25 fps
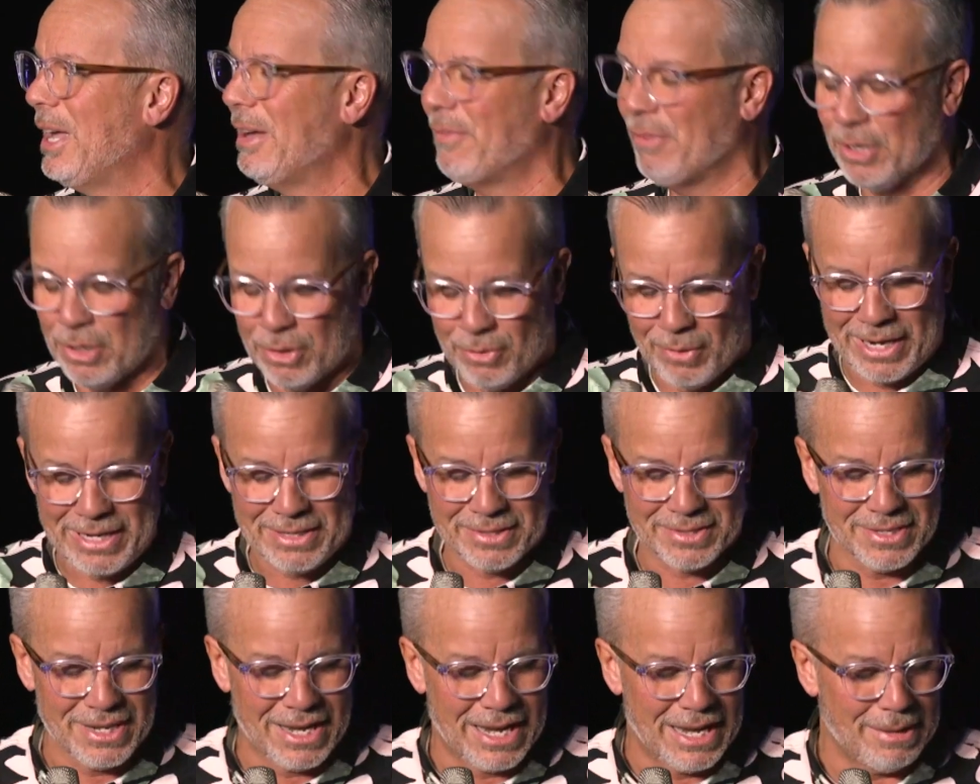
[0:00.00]
We have a
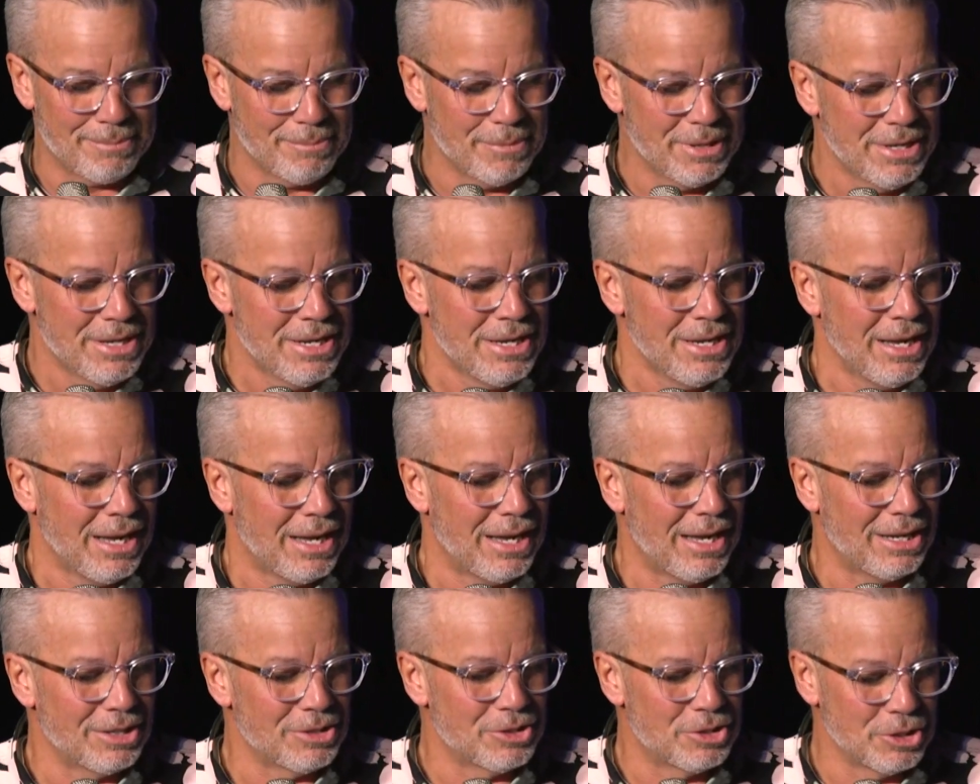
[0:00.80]
great time
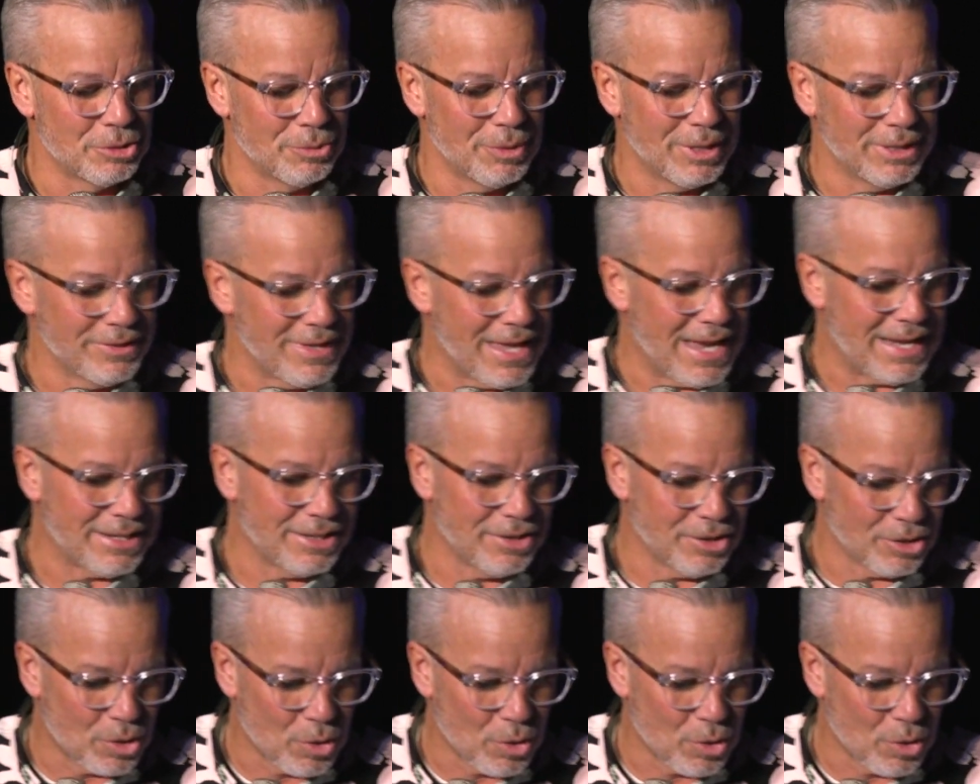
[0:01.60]
uh, doing that.